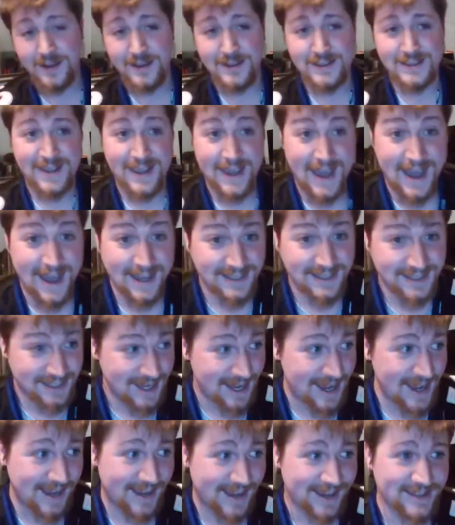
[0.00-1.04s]
His gas
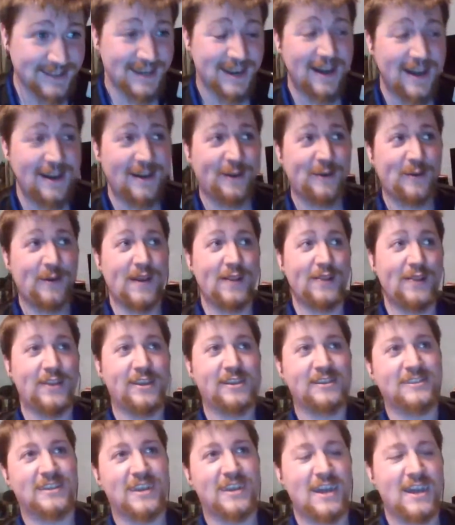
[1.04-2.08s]
tank is not great
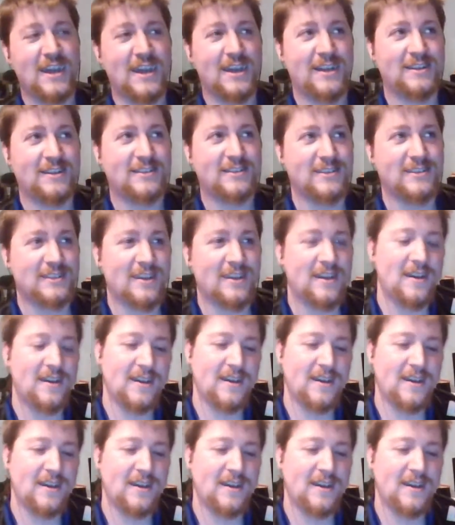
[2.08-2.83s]
these days.